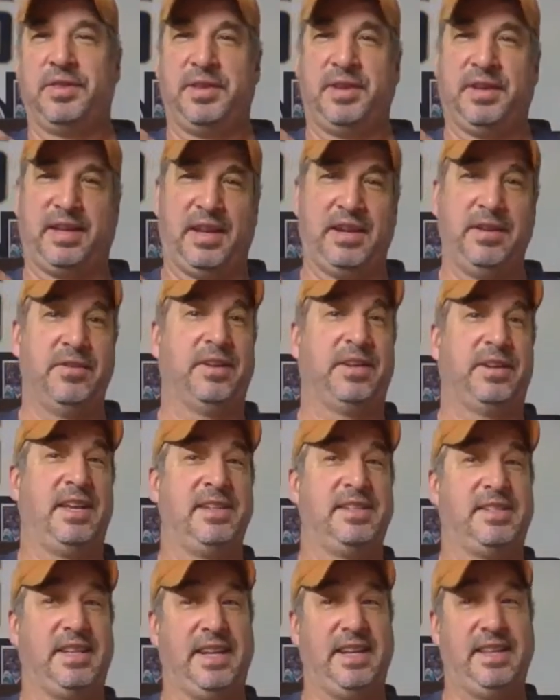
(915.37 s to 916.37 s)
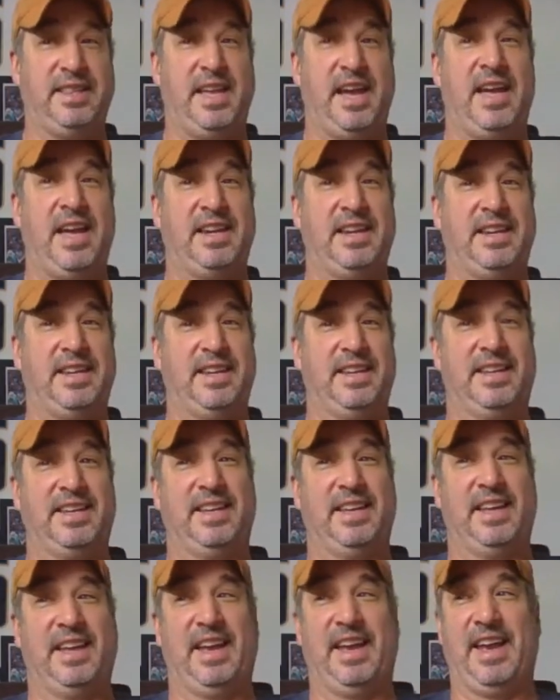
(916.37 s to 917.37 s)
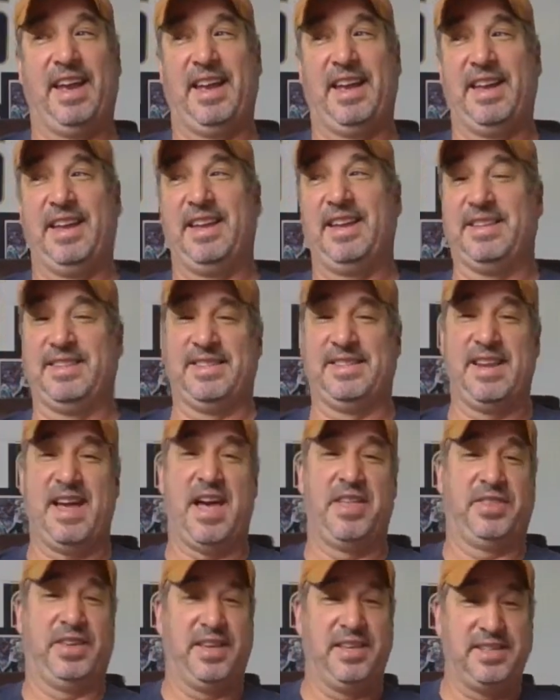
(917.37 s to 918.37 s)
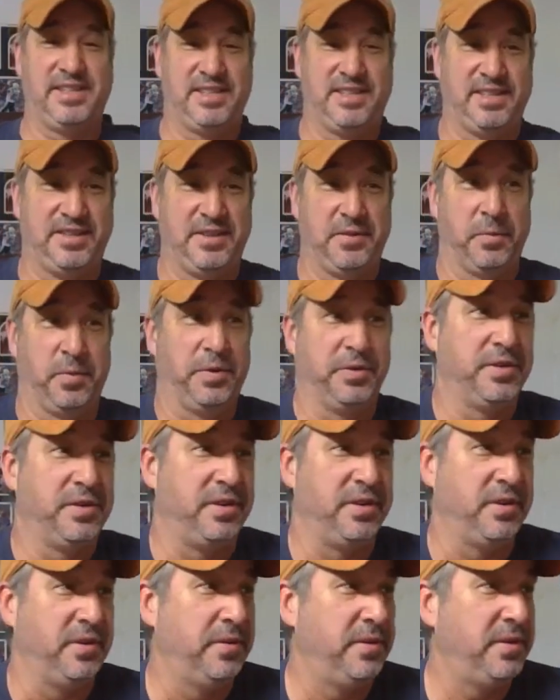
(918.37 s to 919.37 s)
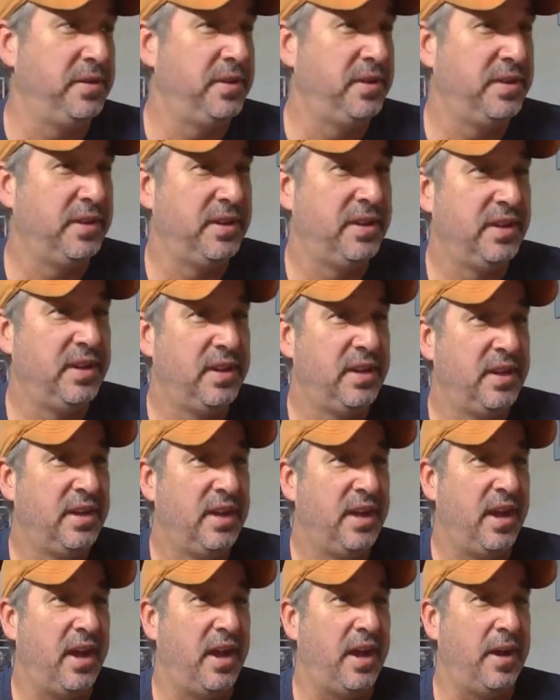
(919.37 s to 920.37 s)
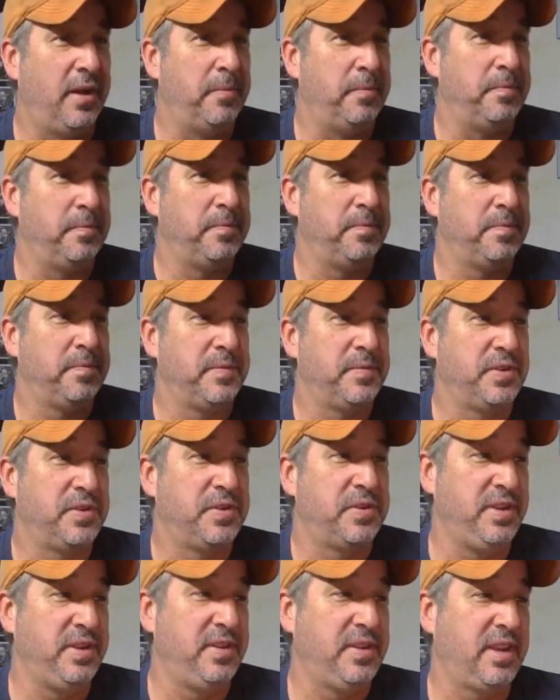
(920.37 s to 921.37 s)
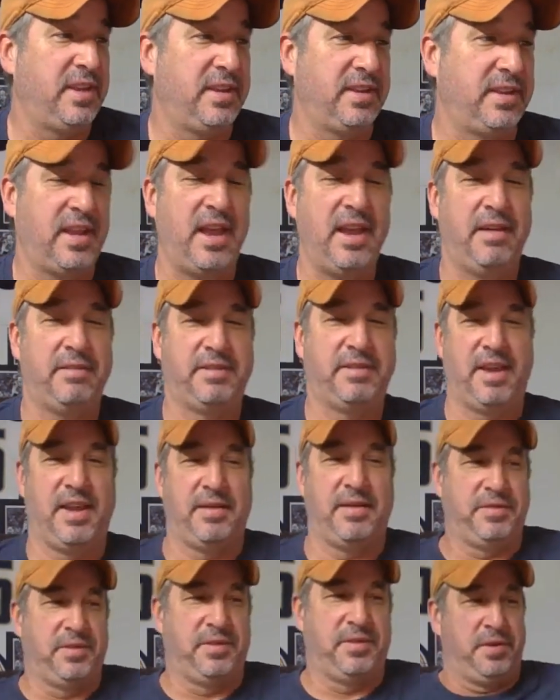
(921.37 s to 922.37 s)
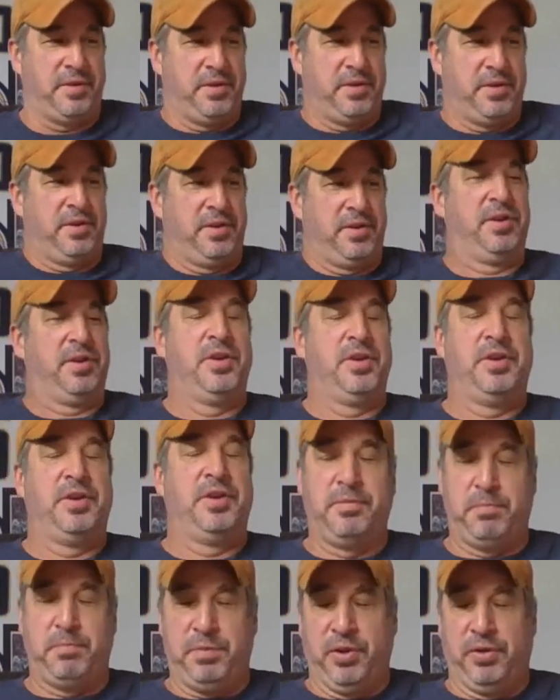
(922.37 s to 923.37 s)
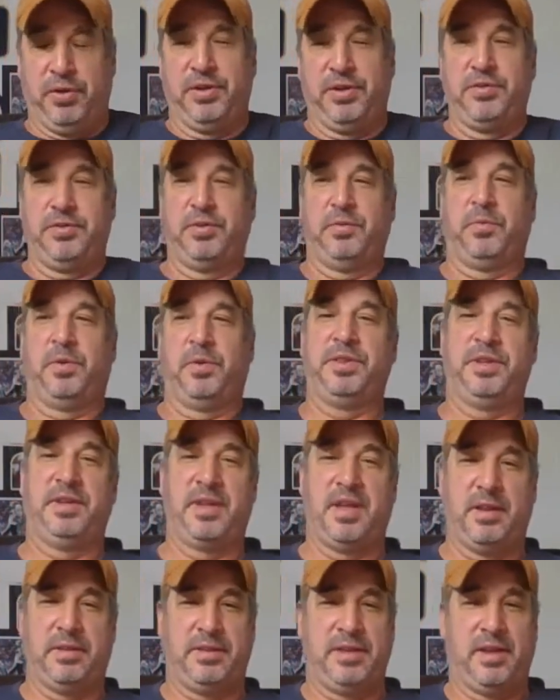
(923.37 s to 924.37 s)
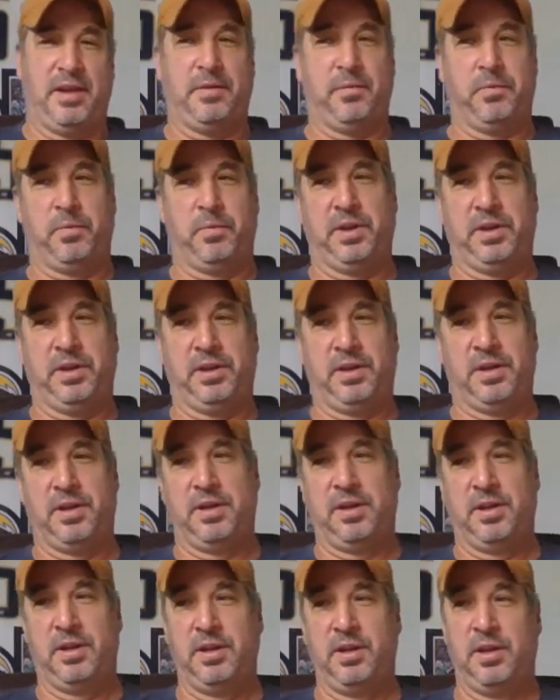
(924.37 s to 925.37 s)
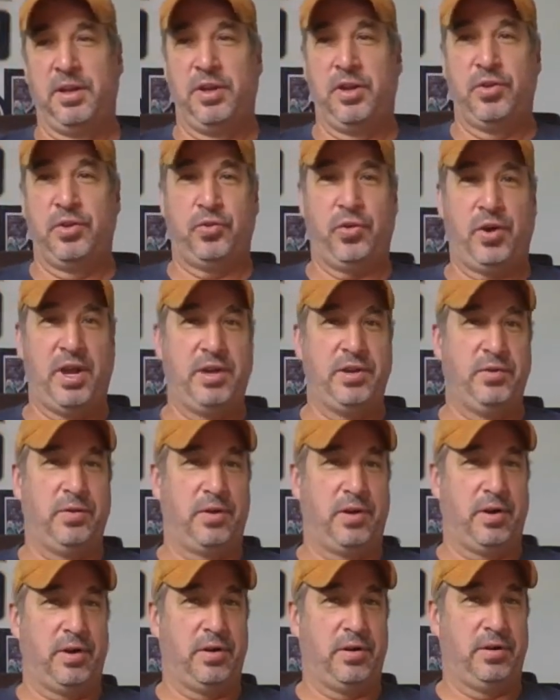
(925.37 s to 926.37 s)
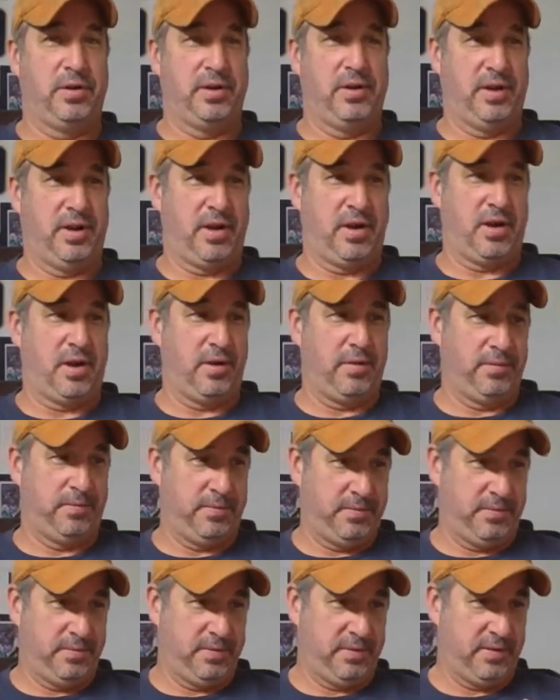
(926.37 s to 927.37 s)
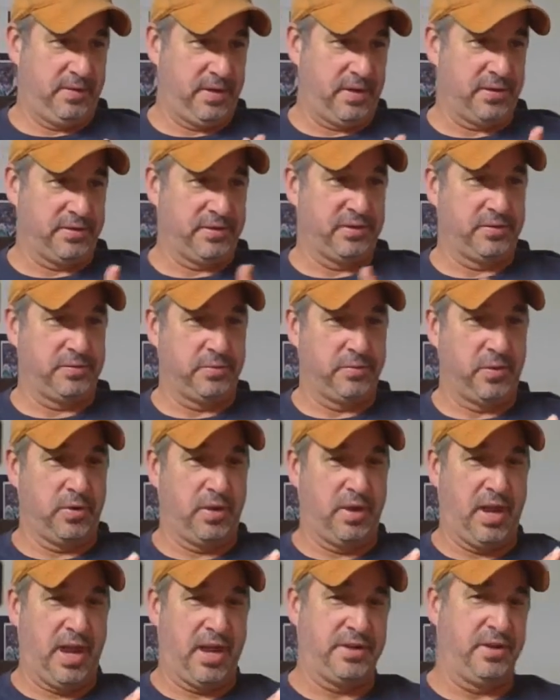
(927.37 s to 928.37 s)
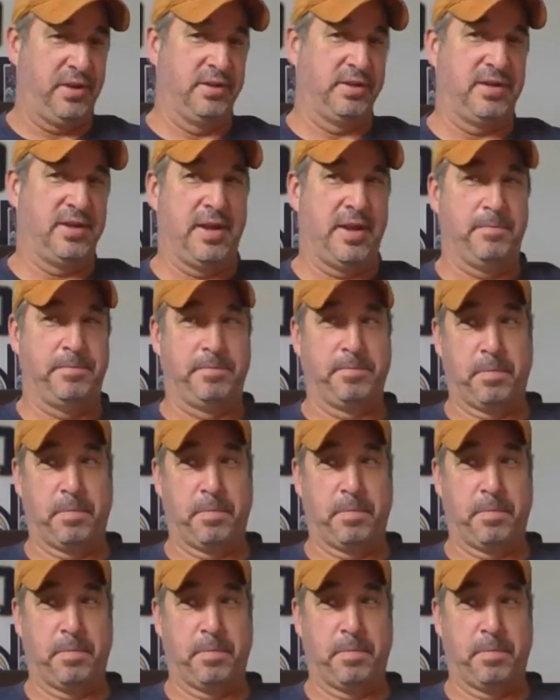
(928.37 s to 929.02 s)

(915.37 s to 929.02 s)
Getting your kids to eat that is not the easiest thing in the world to do. So you kind of have to build into it. One thing that we try to do at our this is at dinner time.